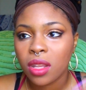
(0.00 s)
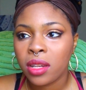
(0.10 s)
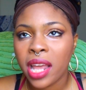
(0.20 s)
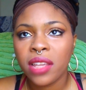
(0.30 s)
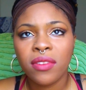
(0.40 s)

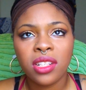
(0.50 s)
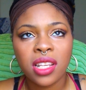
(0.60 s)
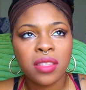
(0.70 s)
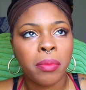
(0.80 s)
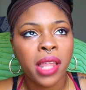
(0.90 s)
Not even
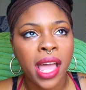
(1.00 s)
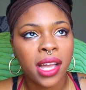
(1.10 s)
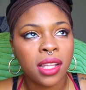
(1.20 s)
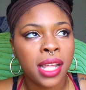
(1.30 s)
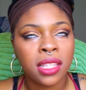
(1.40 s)
just
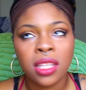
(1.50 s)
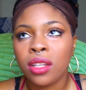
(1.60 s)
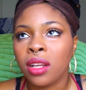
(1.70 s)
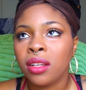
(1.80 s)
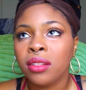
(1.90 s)
black,
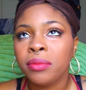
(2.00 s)
Latina.